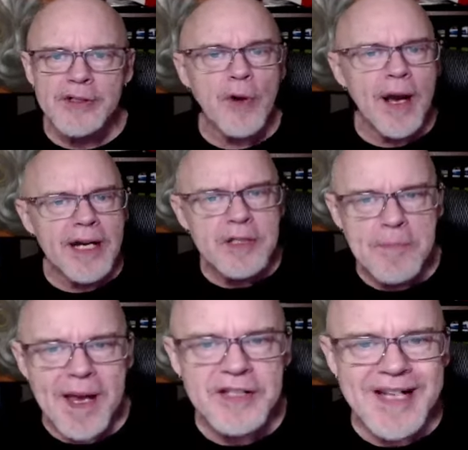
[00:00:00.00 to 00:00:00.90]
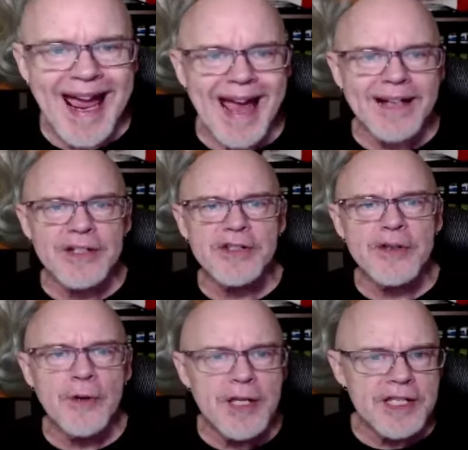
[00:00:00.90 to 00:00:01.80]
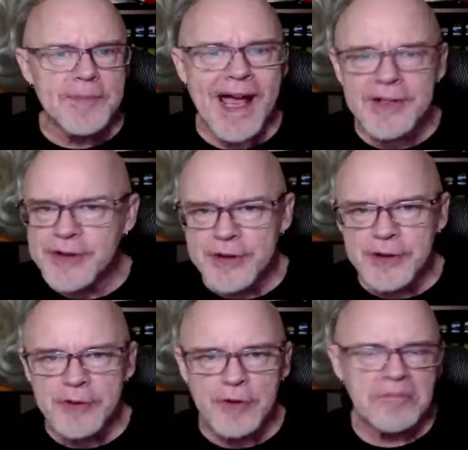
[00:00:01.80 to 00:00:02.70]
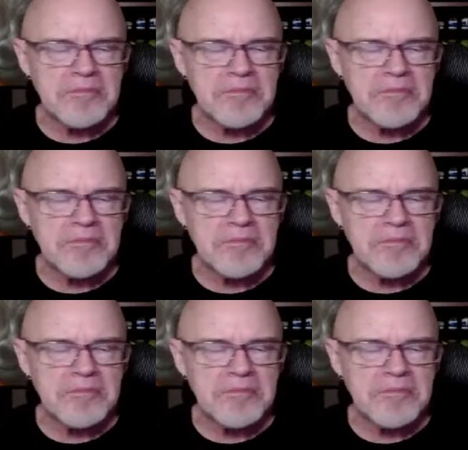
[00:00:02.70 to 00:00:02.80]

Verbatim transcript: tried his best to act as though these passengers were